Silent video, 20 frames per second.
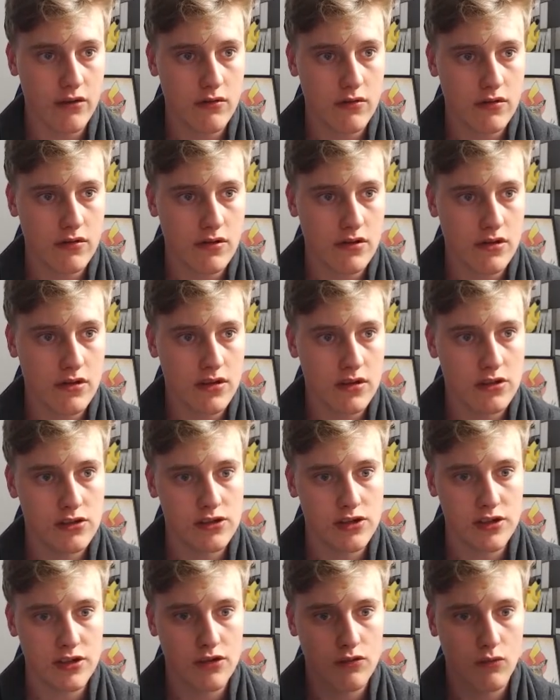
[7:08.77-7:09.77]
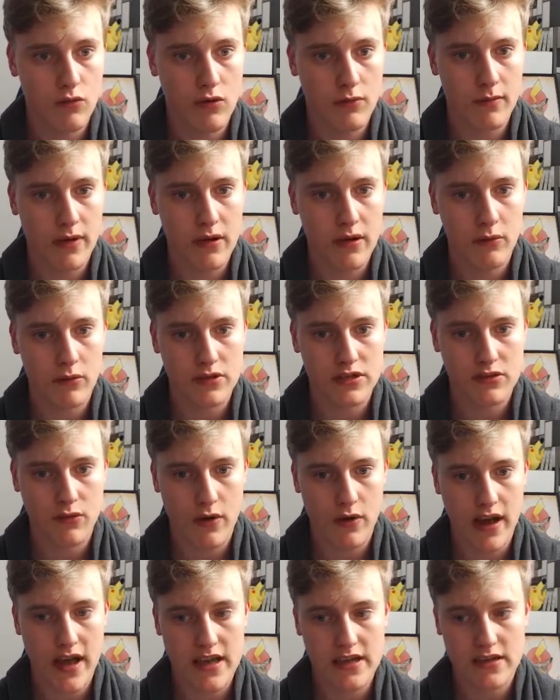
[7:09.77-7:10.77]
So you can do 1:1
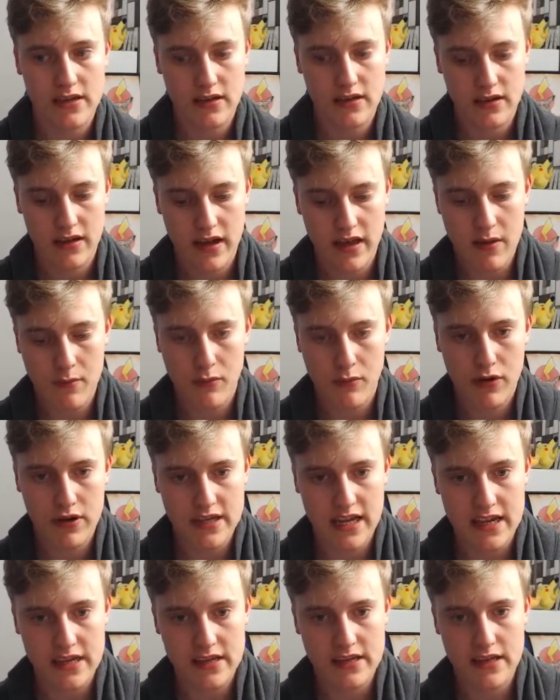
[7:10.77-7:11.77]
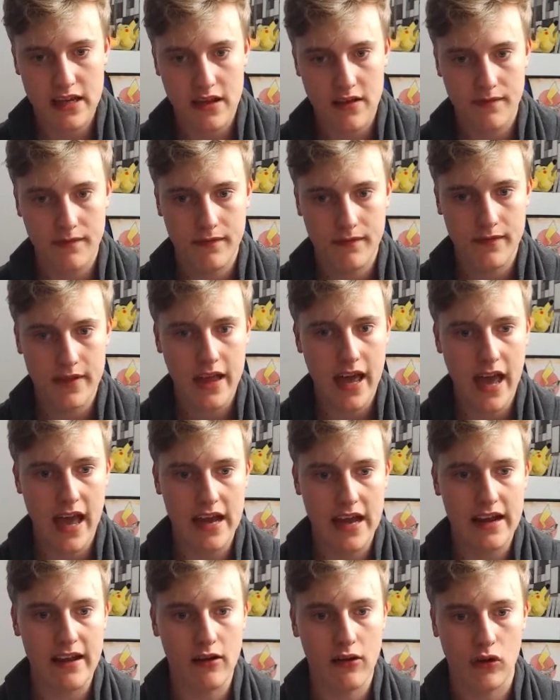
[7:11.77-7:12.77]
squares and then press enter
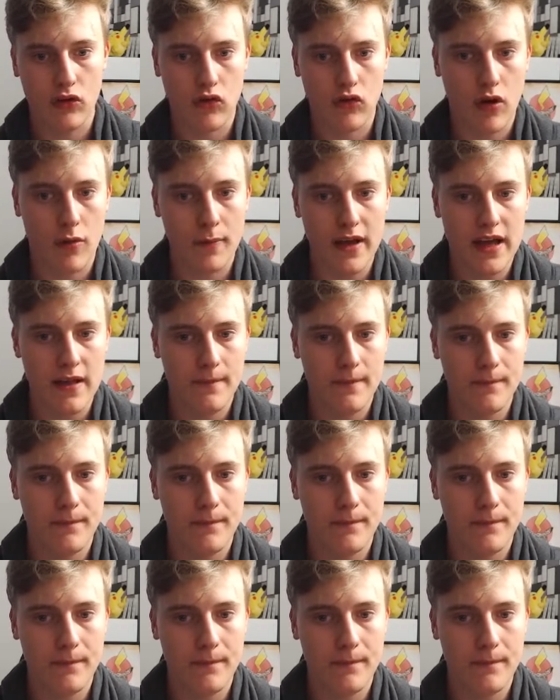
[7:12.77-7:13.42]
and it will crop it.